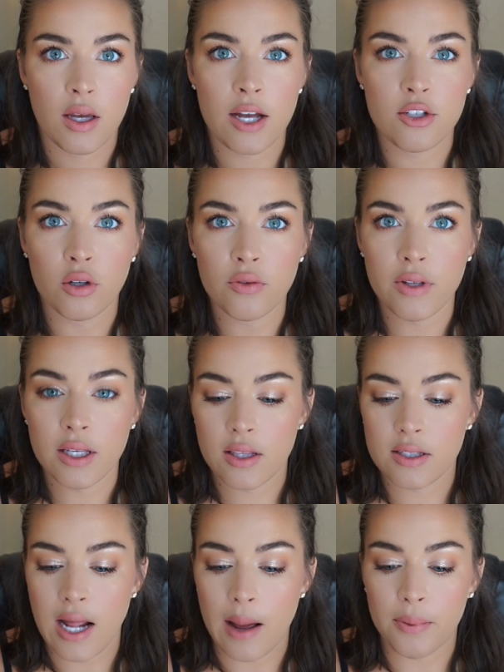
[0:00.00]
I don't feel like
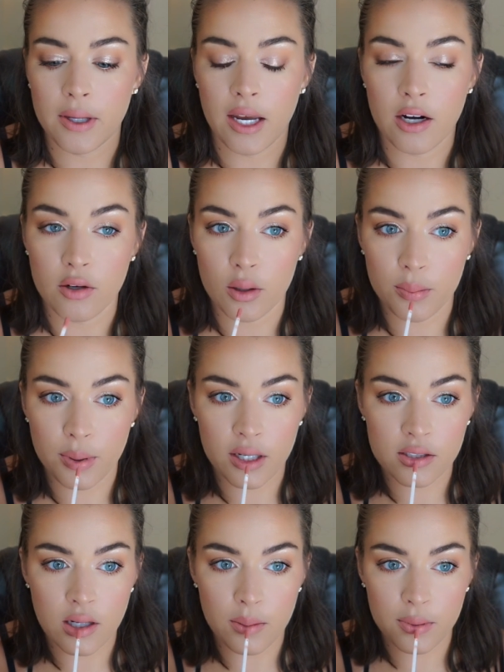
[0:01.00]
this applicator
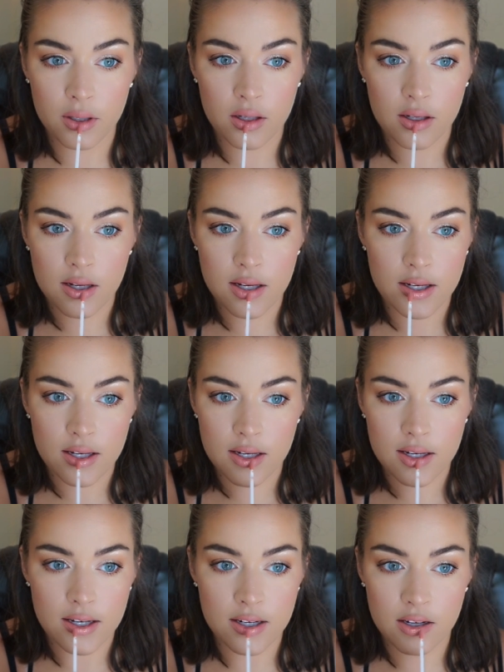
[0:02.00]
picks up
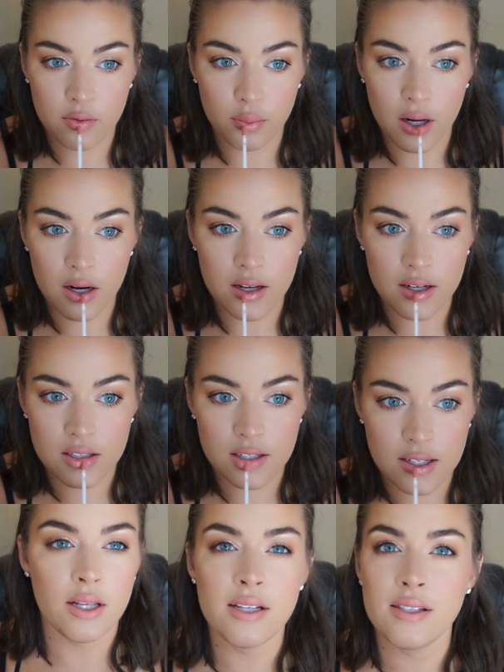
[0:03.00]
enough product.
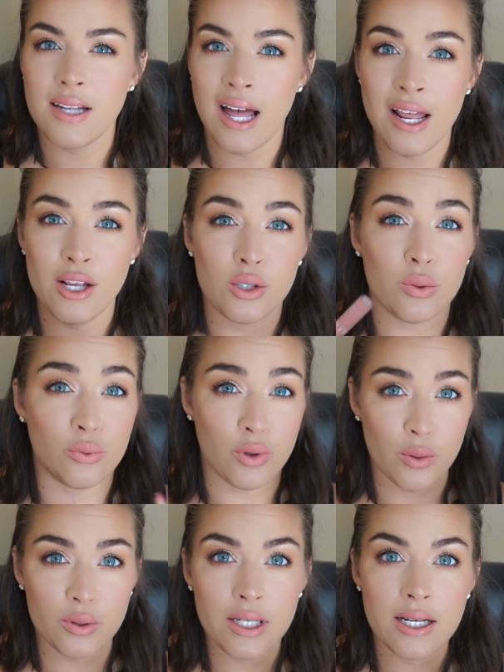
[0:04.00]
That is not as
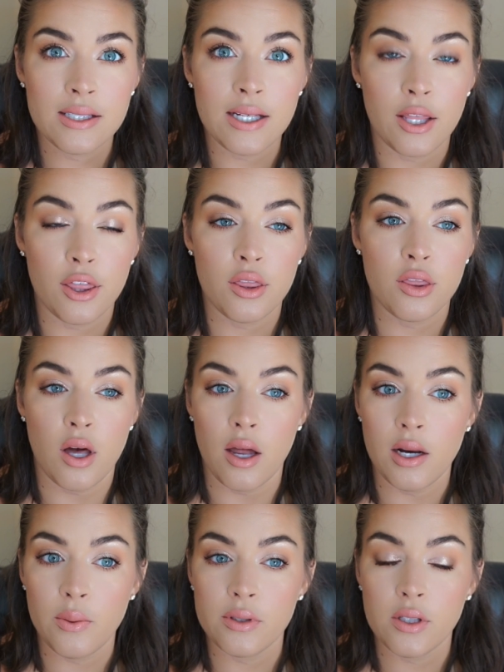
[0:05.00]
rosy as I
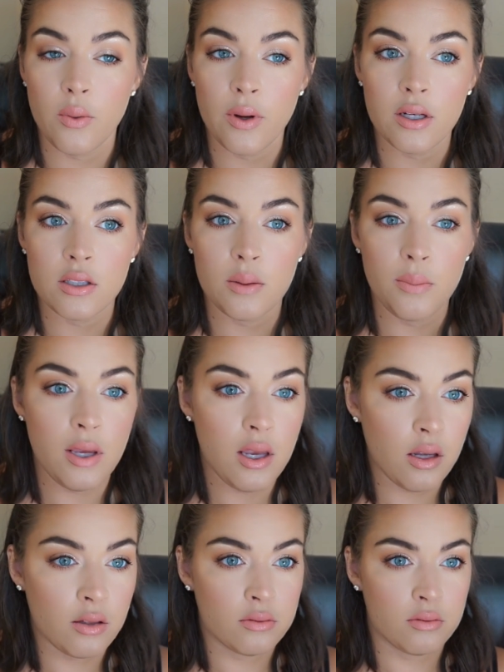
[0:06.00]
thought it was going to
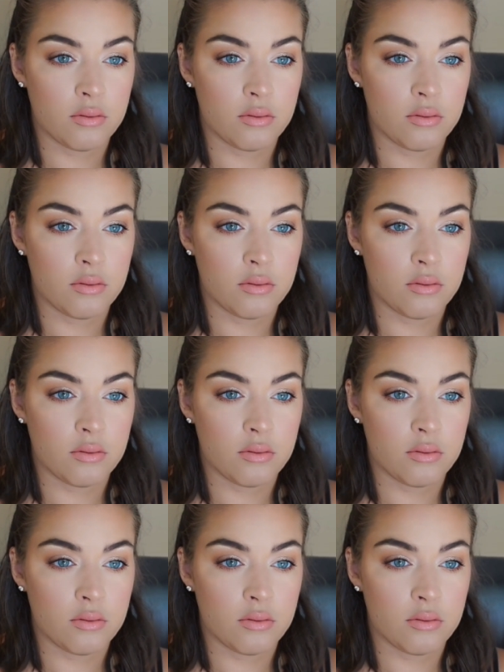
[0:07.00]
be.